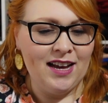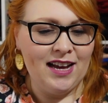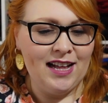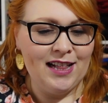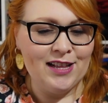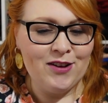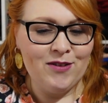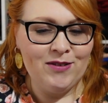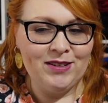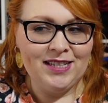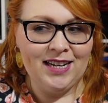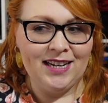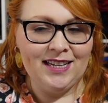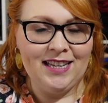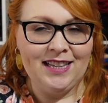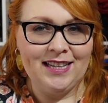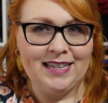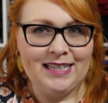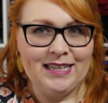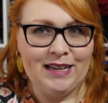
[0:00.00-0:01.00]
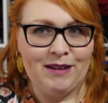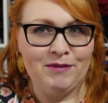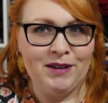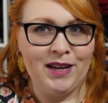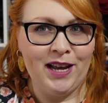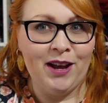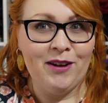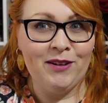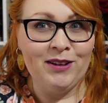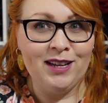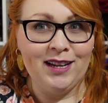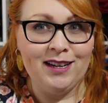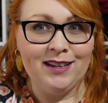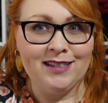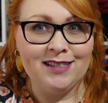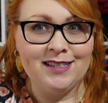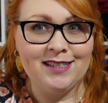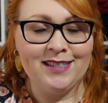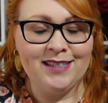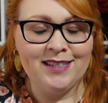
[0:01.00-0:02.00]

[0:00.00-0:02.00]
I'll go and tidy this up now at least.